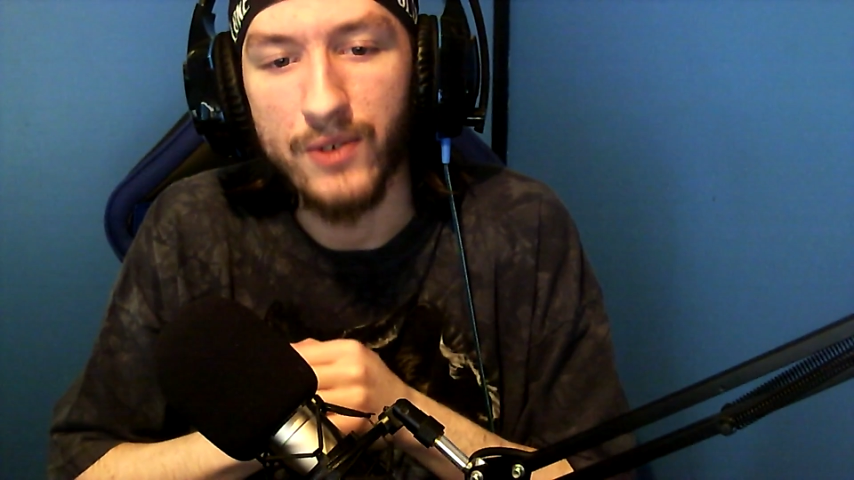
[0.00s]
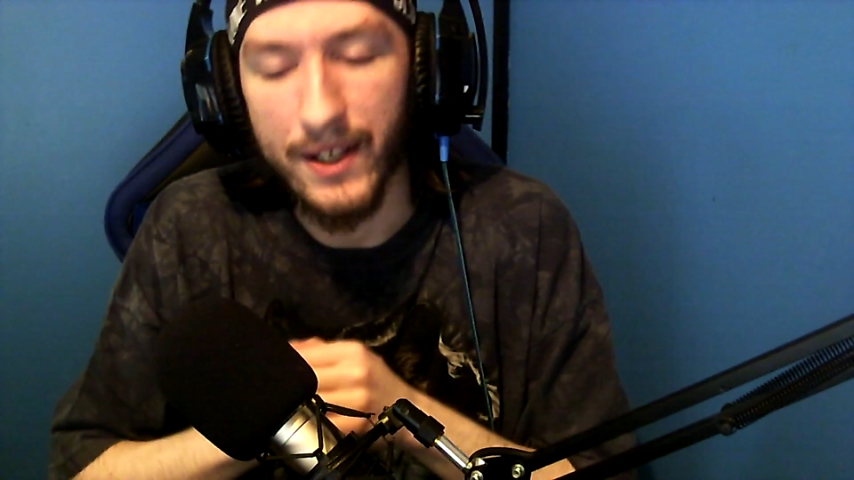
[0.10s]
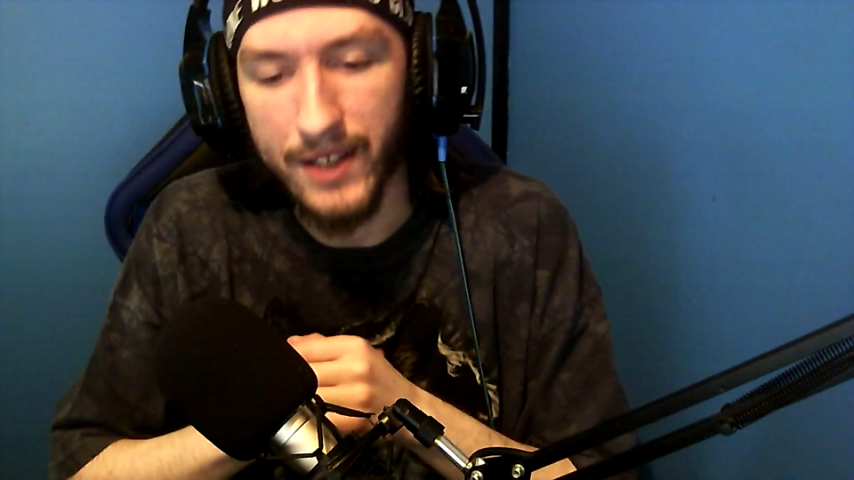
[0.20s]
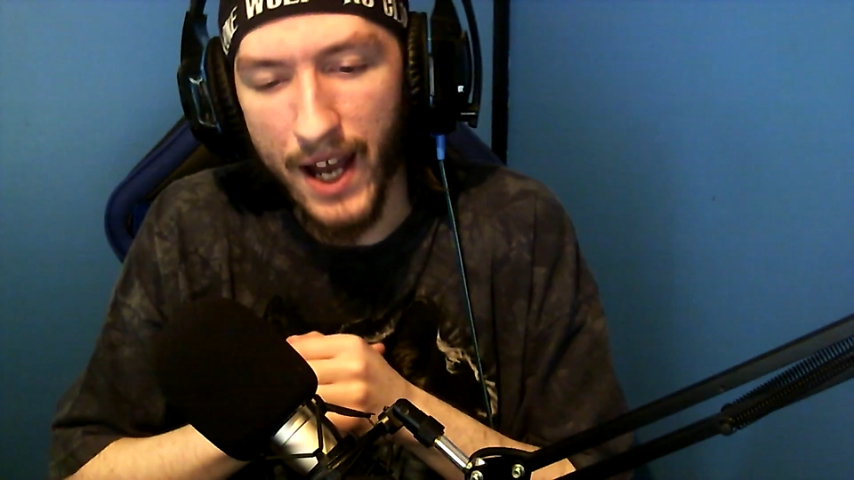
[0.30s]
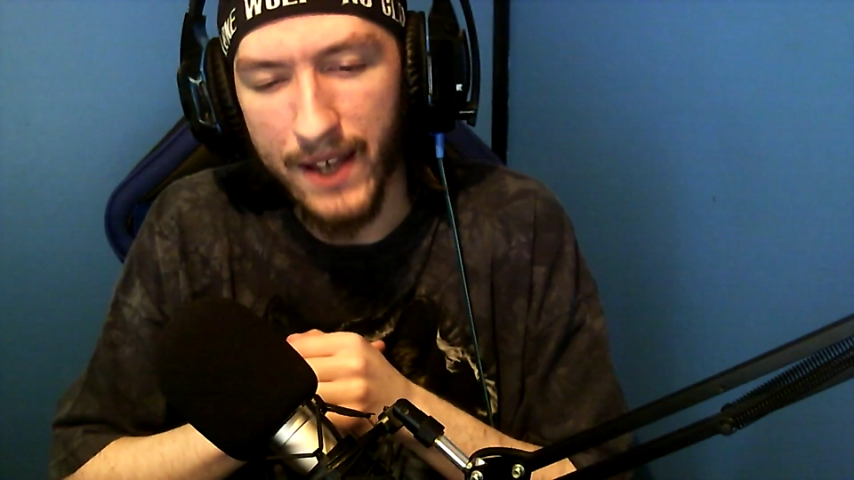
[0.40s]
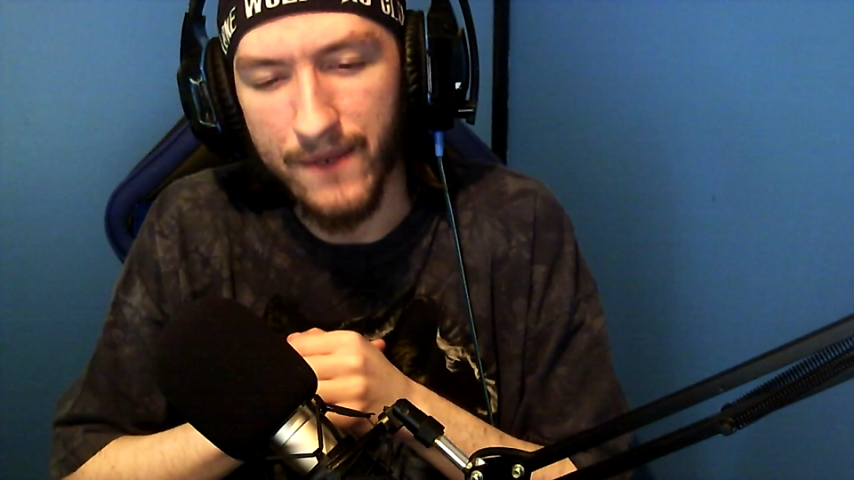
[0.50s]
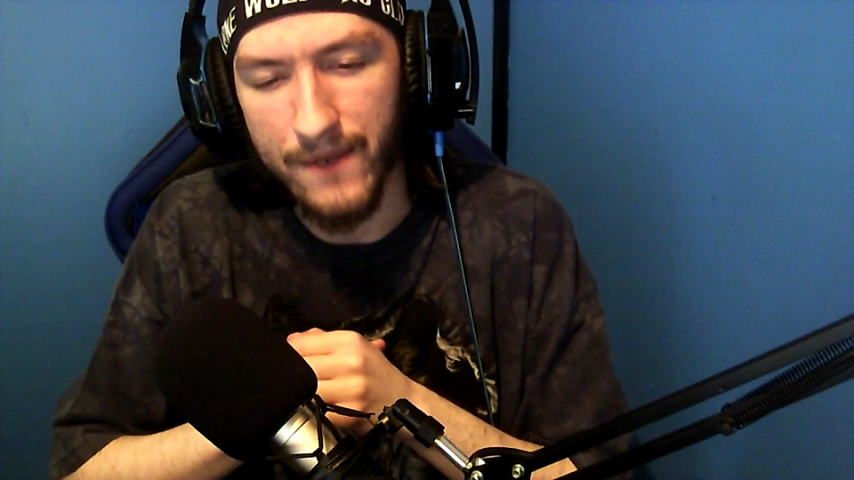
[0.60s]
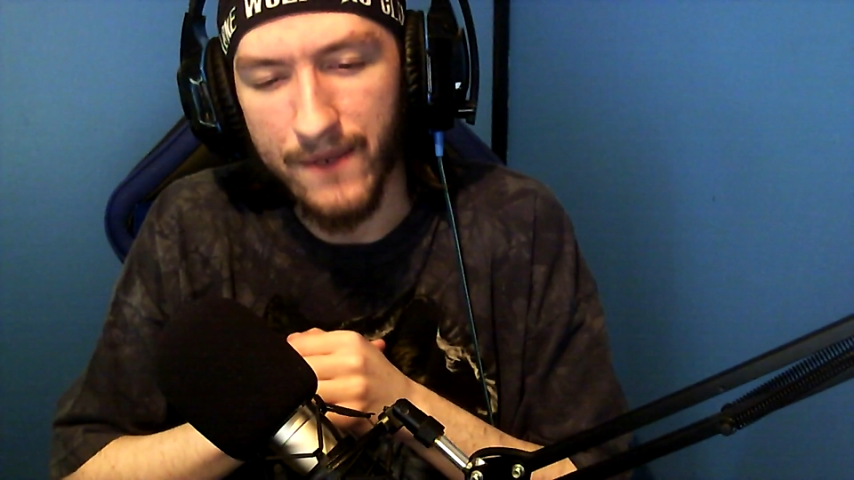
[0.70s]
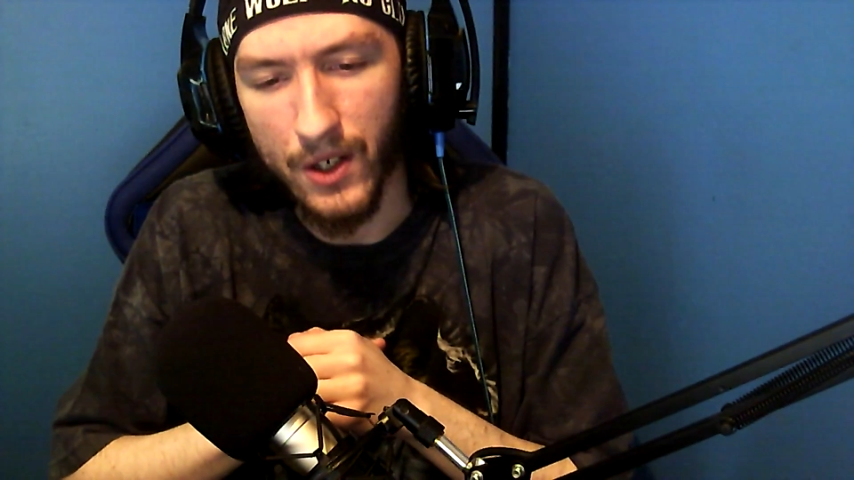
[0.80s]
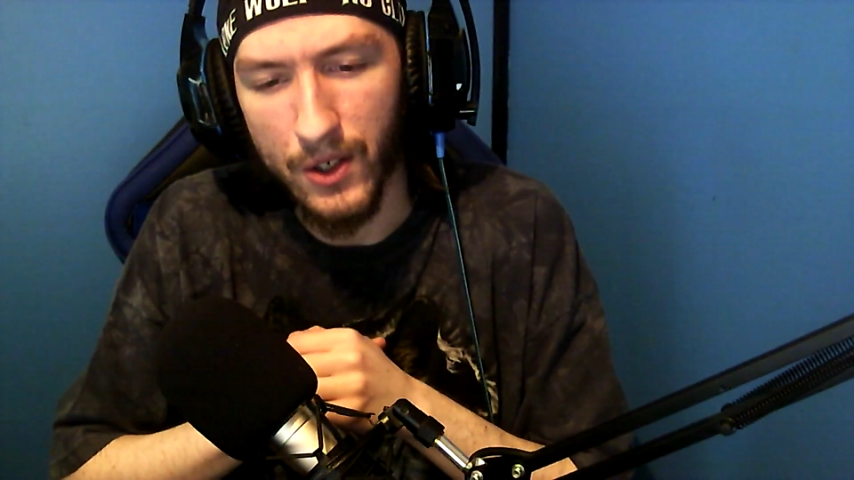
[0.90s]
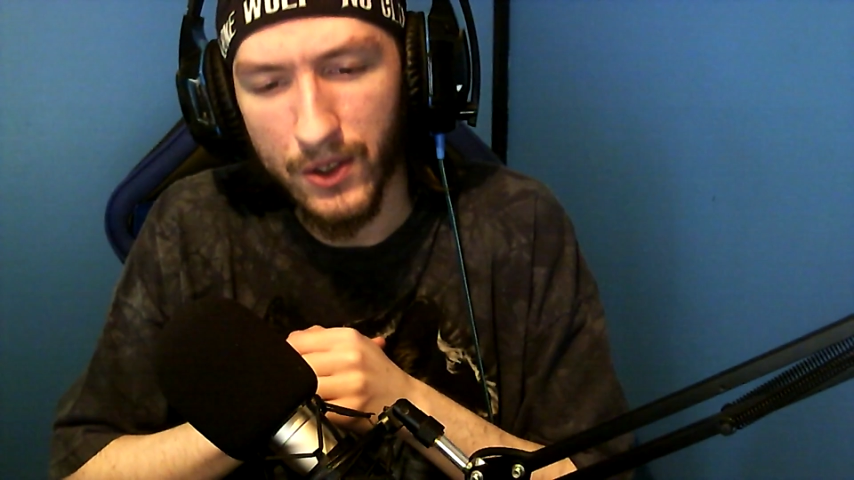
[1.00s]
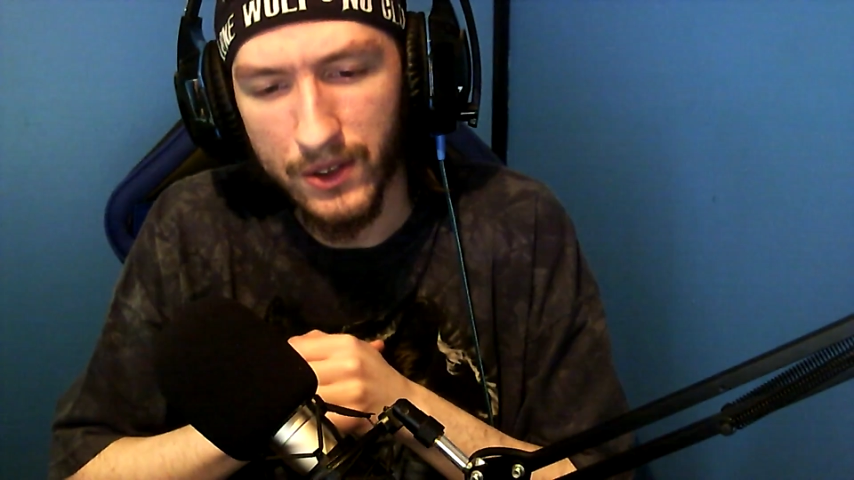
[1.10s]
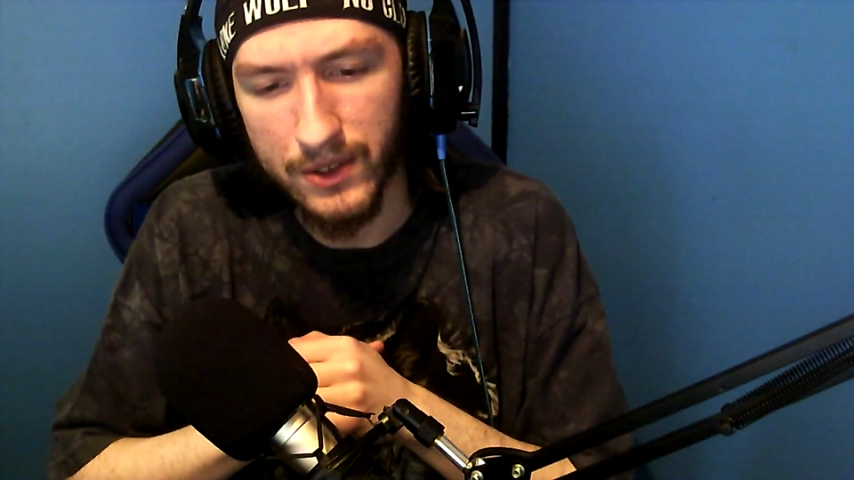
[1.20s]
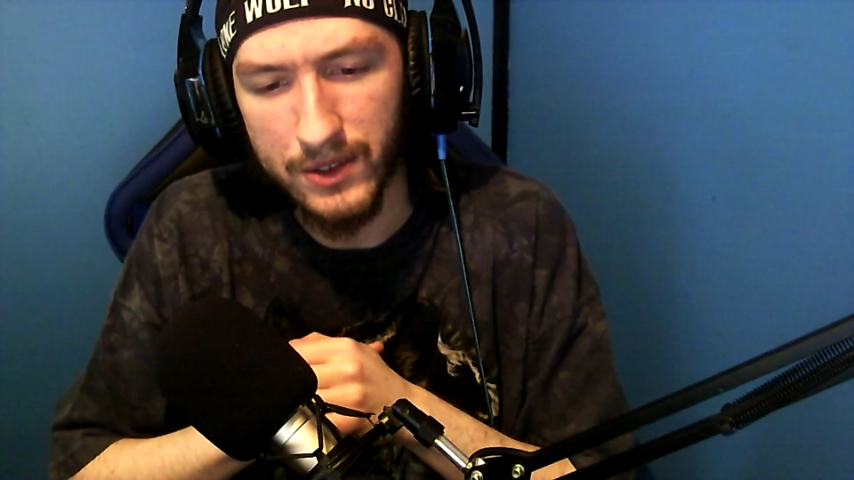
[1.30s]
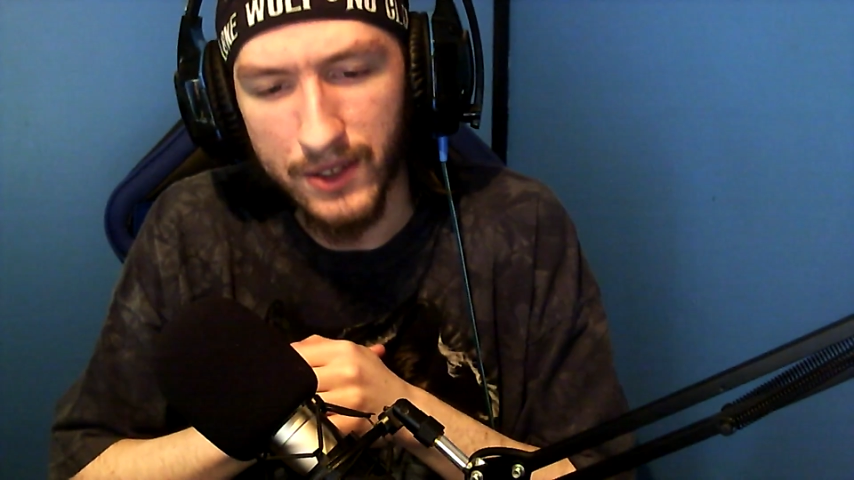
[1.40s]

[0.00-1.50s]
I I heard